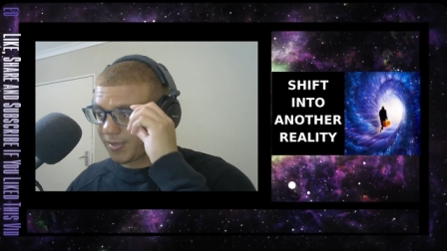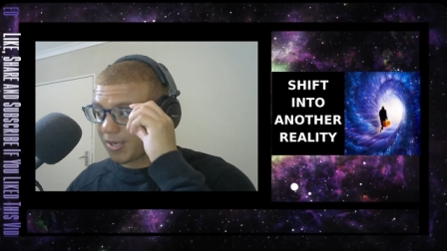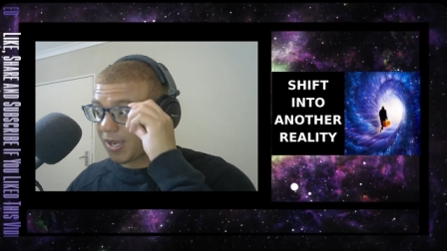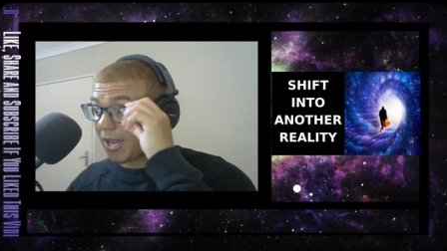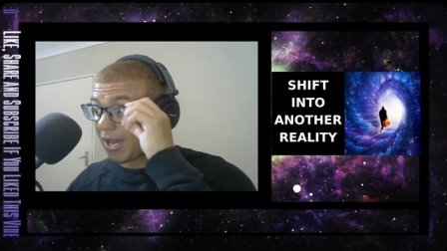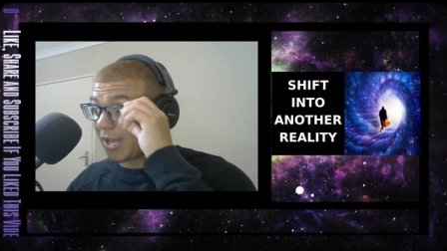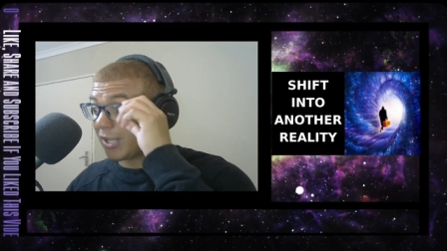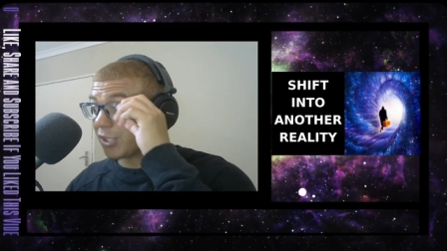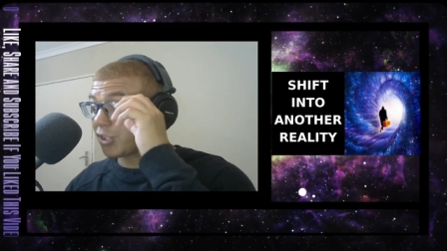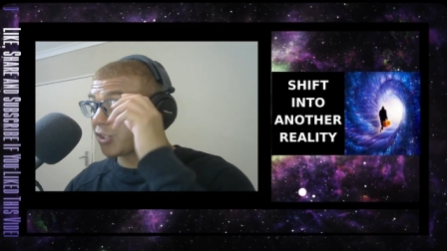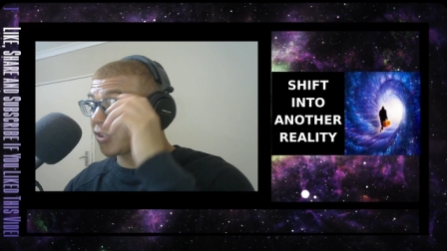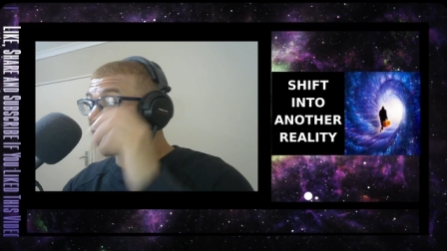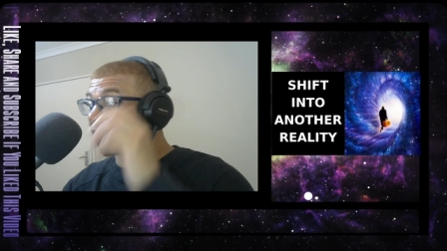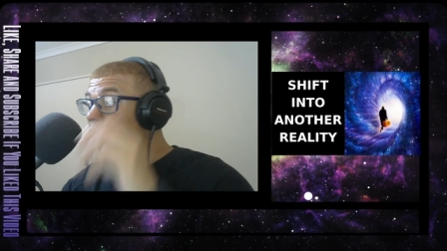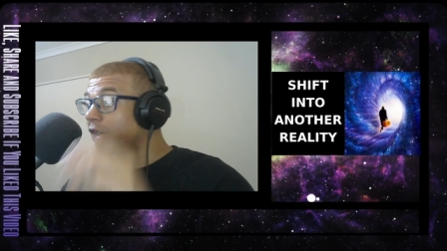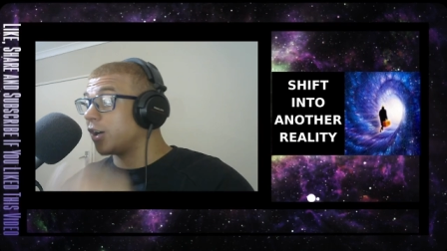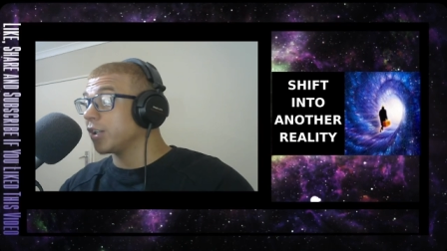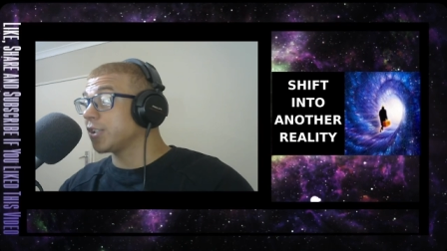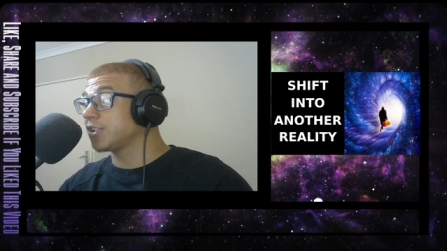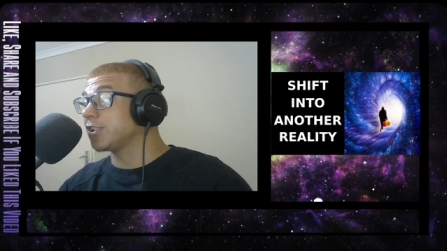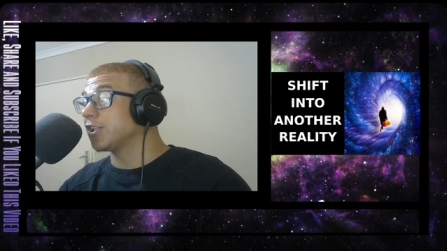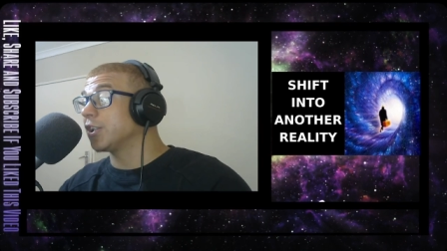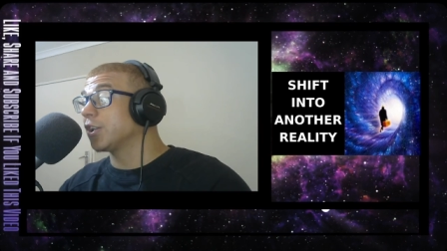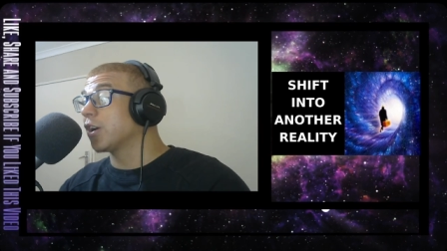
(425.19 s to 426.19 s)
I
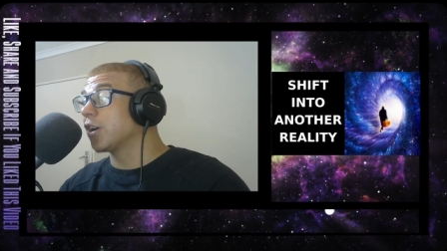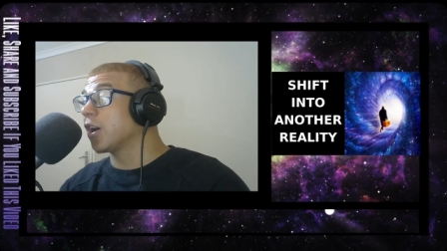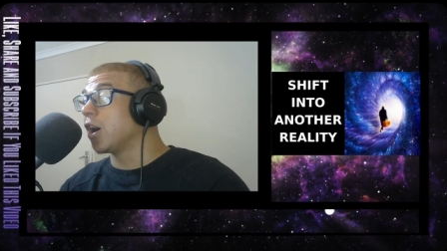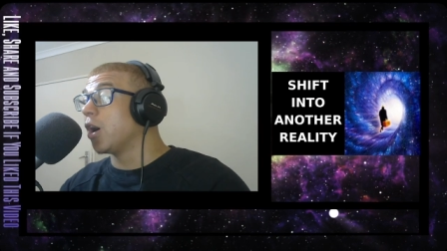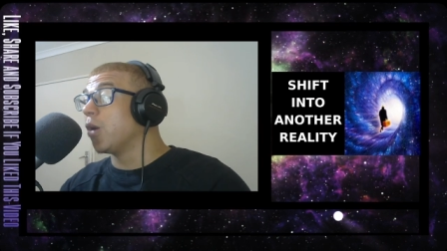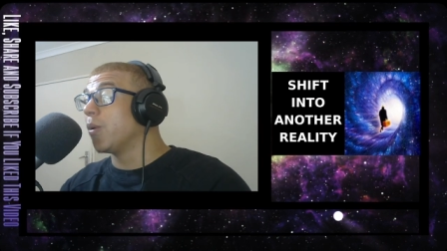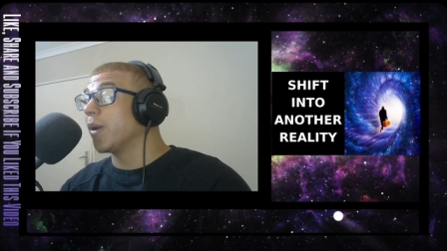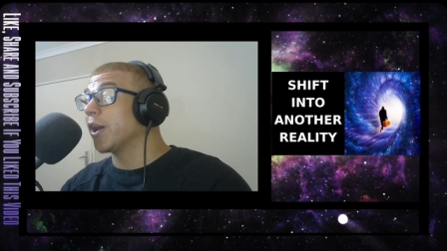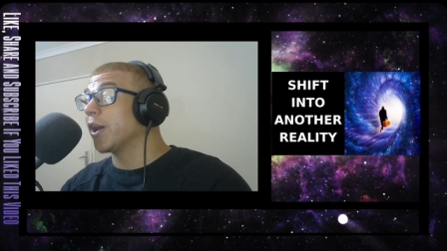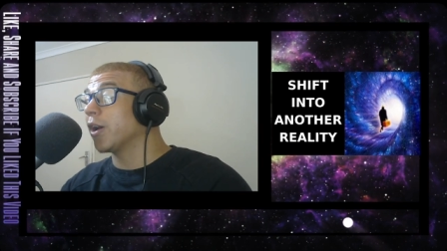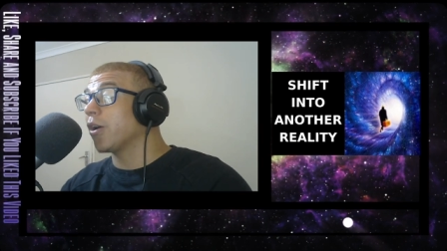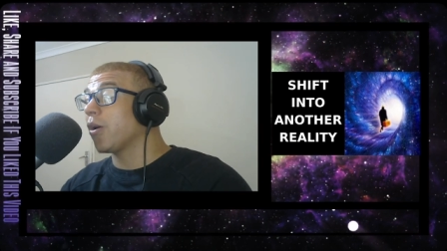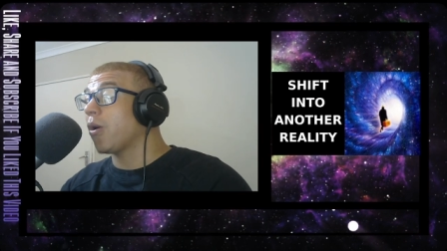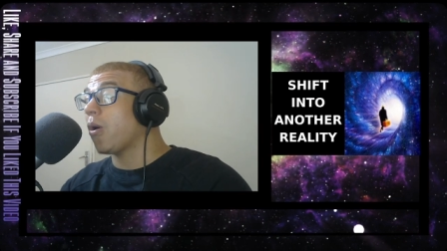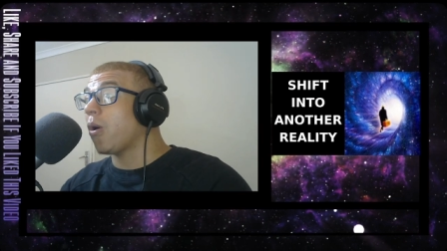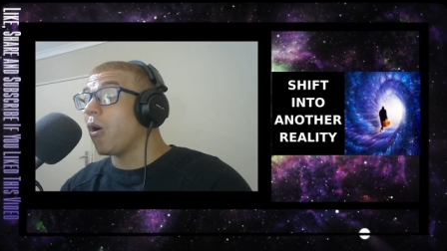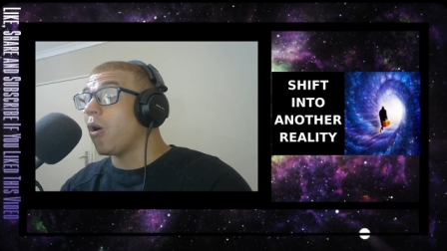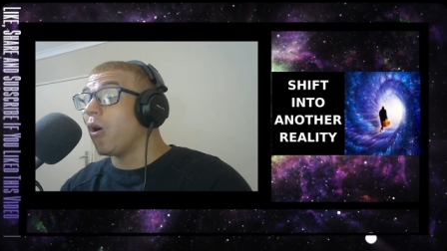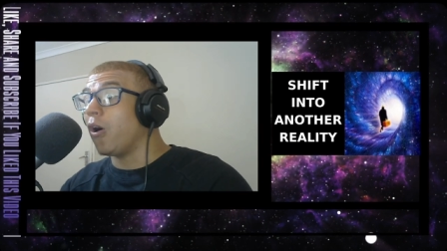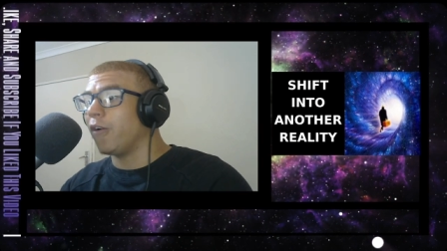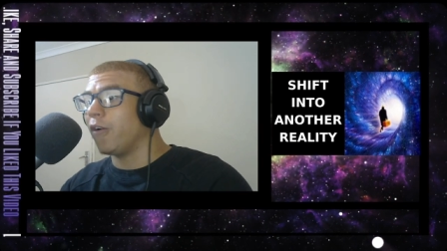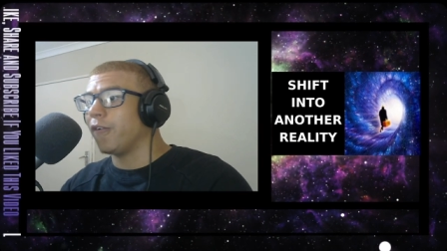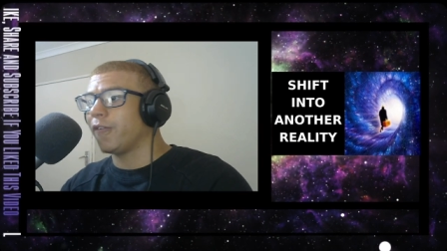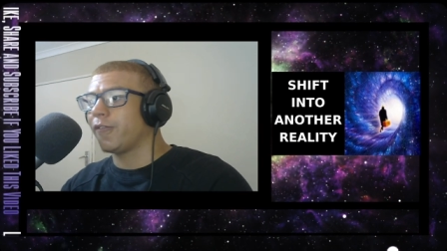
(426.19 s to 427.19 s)
started going
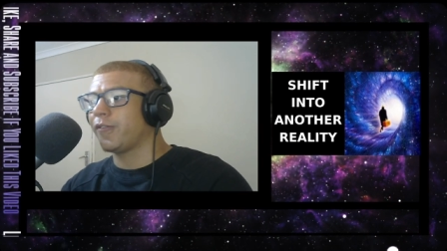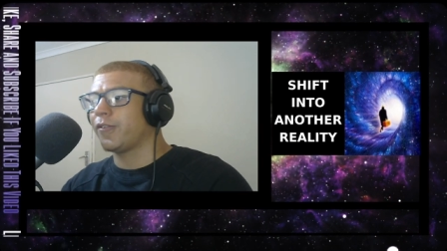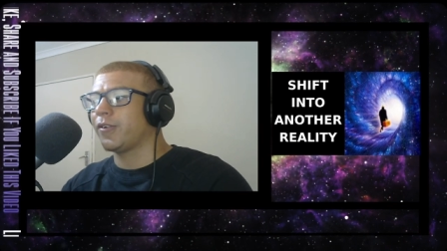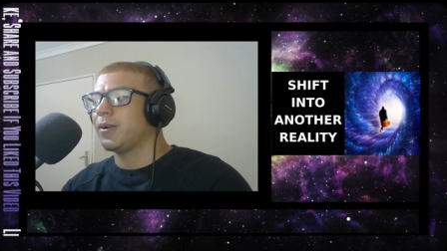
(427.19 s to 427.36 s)
off.